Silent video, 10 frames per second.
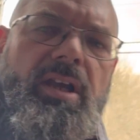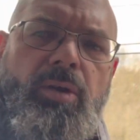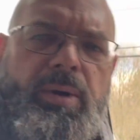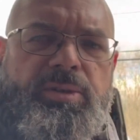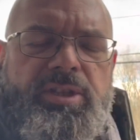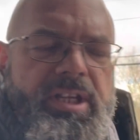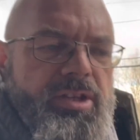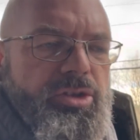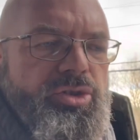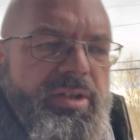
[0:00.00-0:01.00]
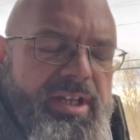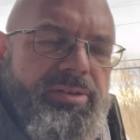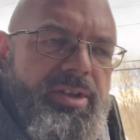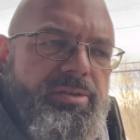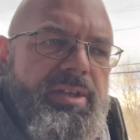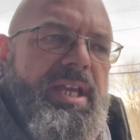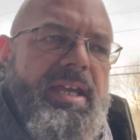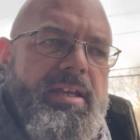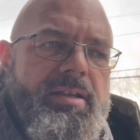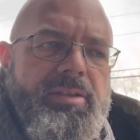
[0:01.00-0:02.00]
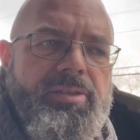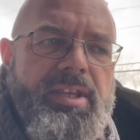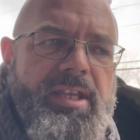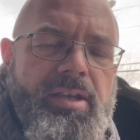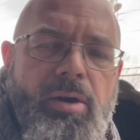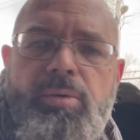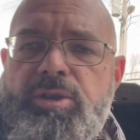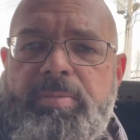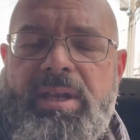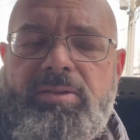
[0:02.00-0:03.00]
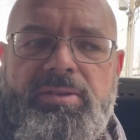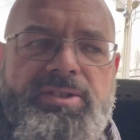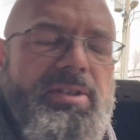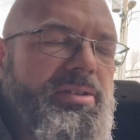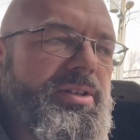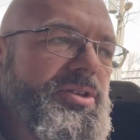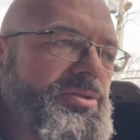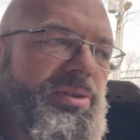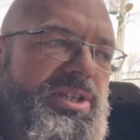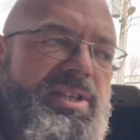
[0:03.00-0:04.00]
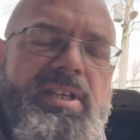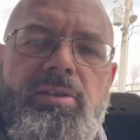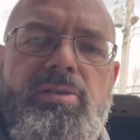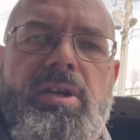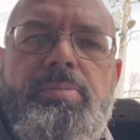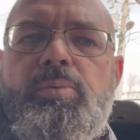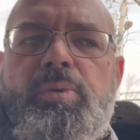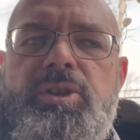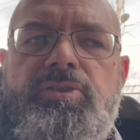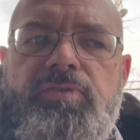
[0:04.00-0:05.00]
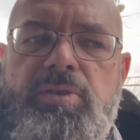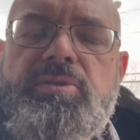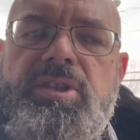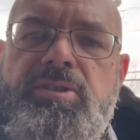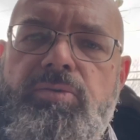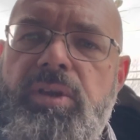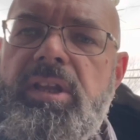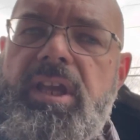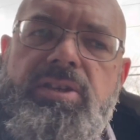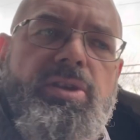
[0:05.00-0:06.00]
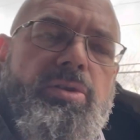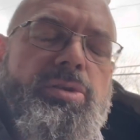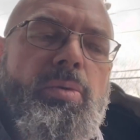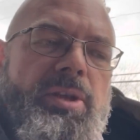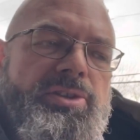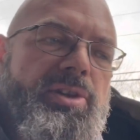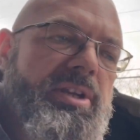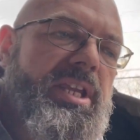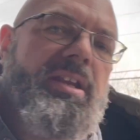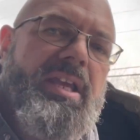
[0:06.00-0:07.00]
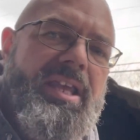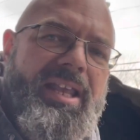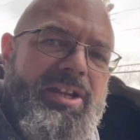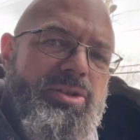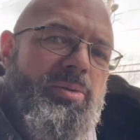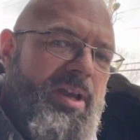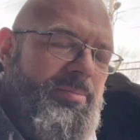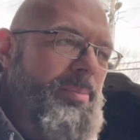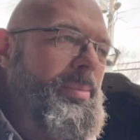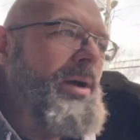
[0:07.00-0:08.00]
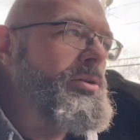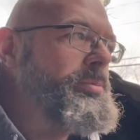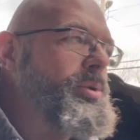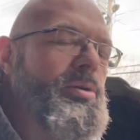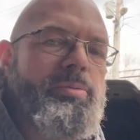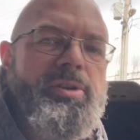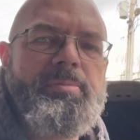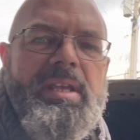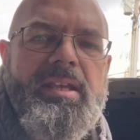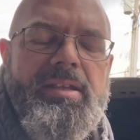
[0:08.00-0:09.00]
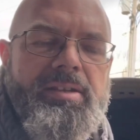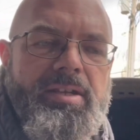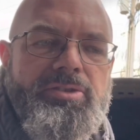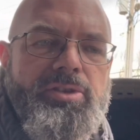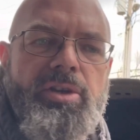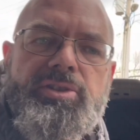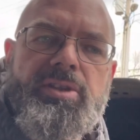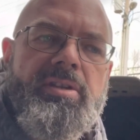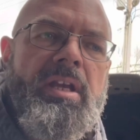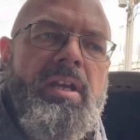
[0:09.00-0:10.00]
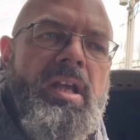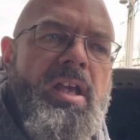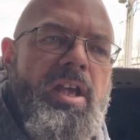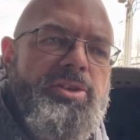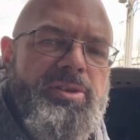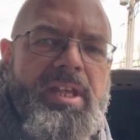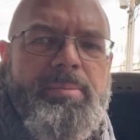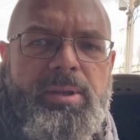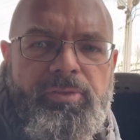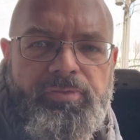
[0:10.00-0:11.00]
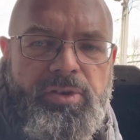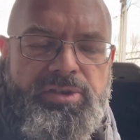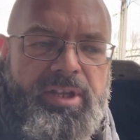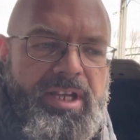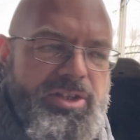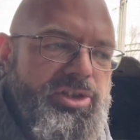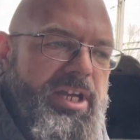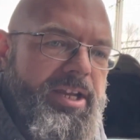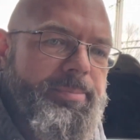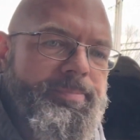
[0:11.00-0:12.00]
When I was cleaning the truck out the other day, the owner's manual is still in there, so at least I can look up which fuses and relays go to what circuit. And I do have my power probe with me in the Excursion. So that'll be the first thing I check.